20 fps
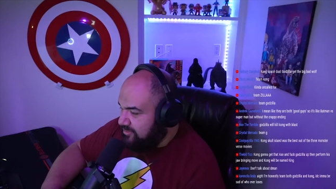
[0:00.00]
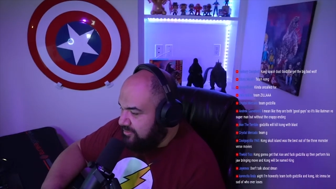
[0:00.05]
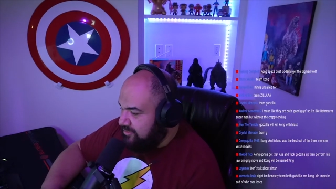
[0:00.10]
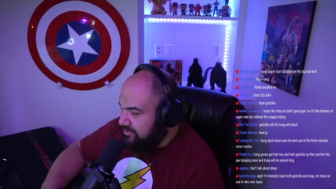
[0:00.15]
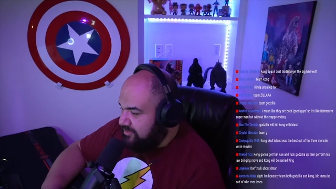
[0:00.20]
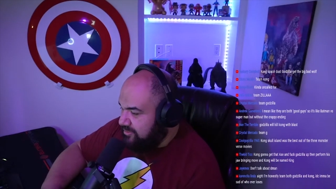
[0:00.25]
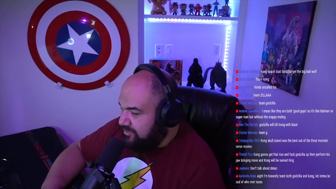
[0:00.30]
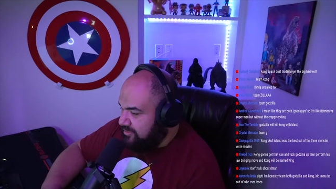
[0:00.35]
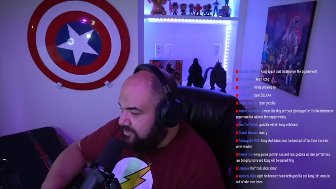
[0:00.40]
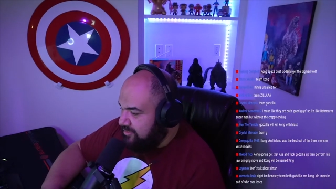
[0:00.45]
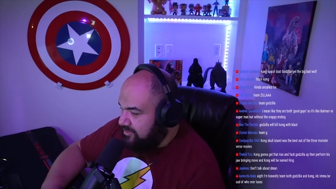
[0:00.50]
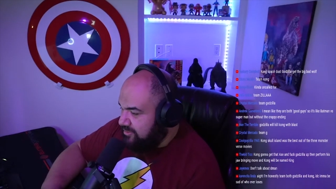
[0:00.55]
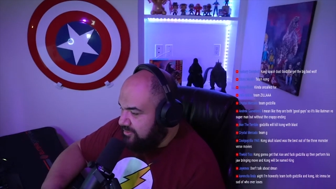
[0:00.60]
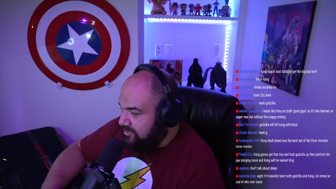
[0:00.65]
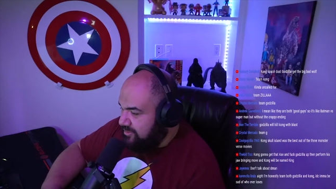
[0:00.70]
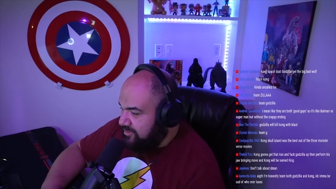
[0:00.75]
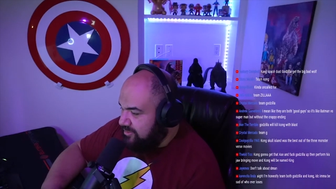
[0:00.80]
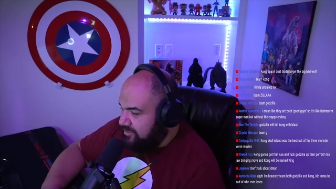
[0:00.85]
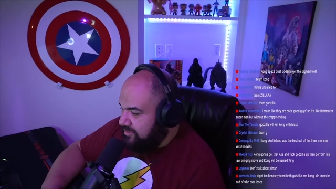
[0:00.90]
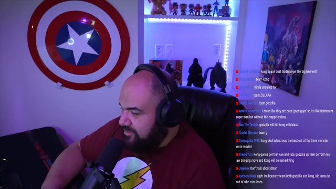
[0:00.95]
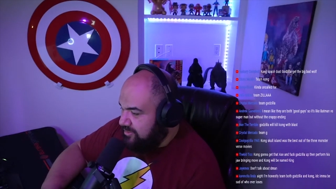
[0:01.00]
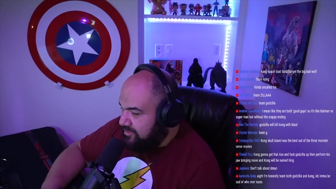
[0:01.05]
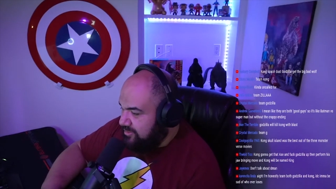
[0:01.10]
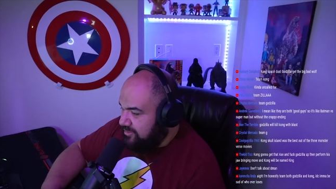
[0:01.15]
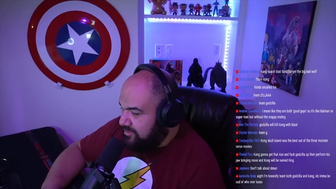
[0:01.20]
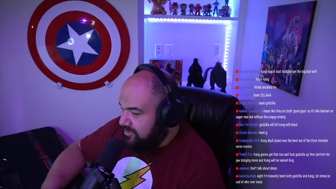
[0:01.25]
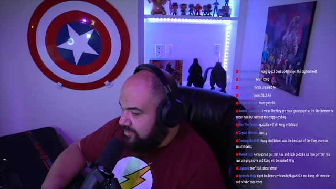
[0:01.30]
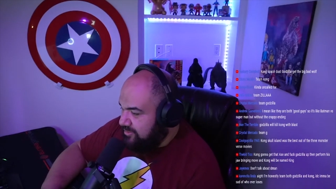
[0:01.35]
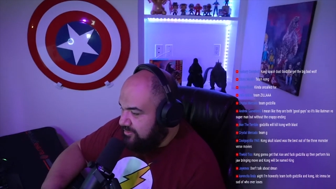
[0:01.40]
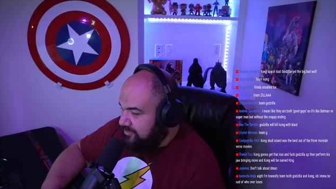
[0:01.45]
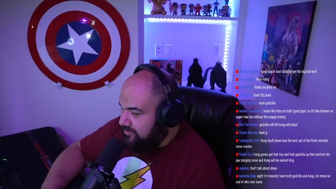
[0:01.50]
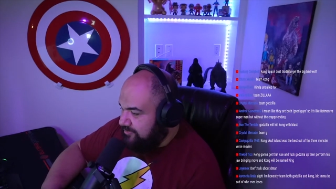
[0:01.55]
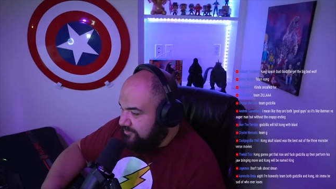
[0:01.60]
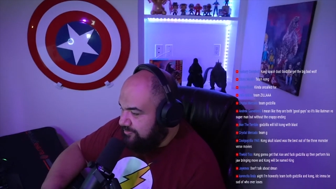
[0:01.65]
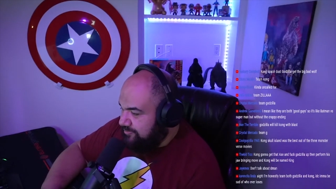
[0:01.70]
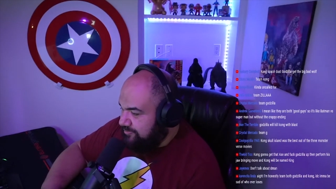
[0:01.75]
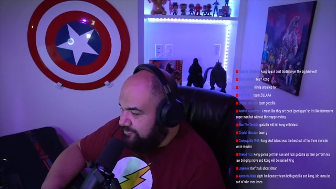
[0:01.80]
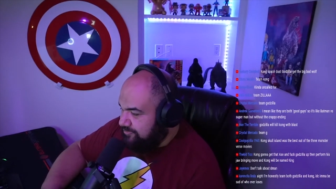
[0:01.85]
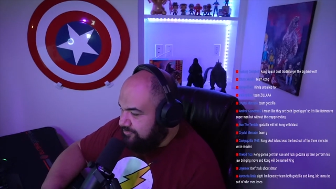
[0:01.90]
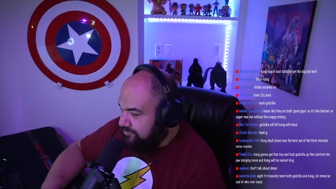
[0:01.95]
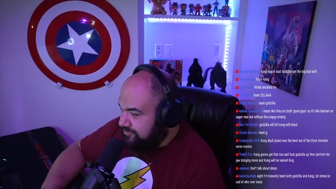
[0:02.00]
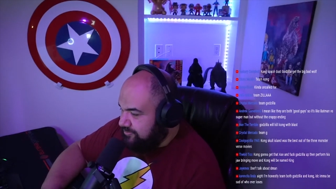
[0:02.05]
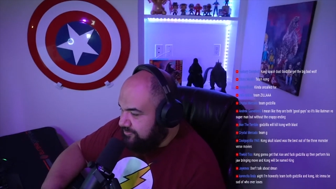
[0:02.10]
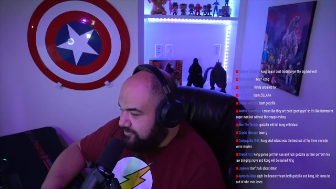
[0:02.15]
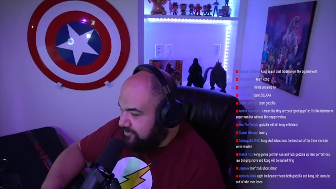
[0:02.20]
[no speech]